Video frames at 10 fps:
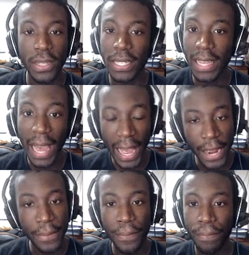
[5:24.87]
it's a
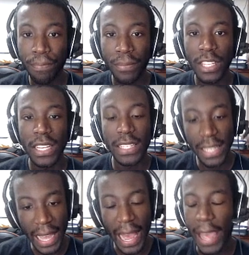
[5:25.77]
guy. It's
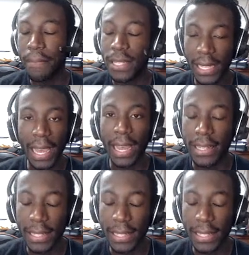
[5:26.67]
a guy, it's a guy,